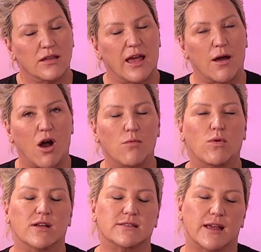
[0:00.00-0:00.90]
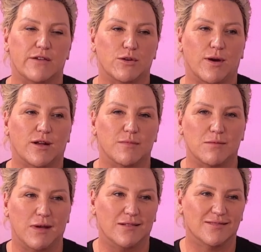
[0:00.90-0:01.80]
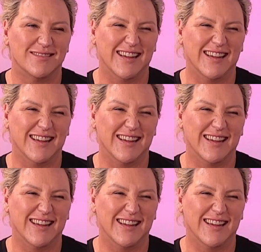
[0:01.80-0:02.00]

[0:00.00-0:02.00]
Yeah. I, when I say everyone, I mean men.